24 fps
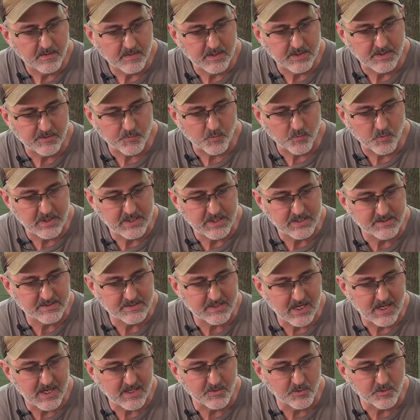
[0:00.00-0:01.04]
It's
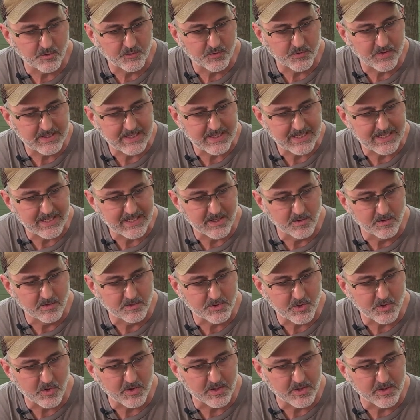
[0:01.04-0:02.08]
redesigned. You'll see the
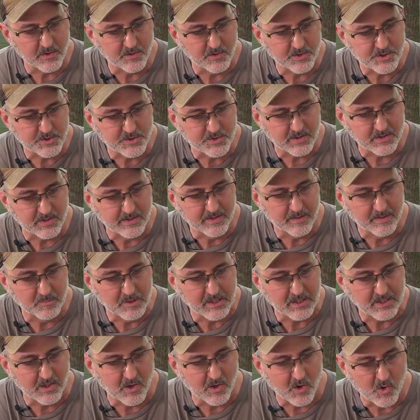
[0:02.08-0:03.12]
ears on it are just a little
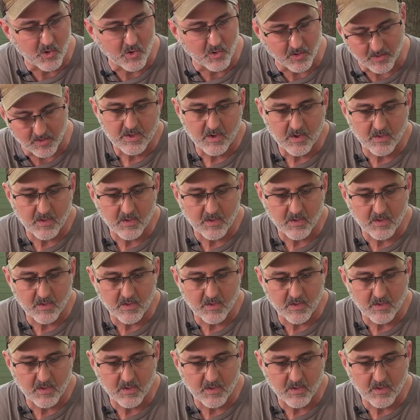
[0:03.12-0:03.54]
bit longer.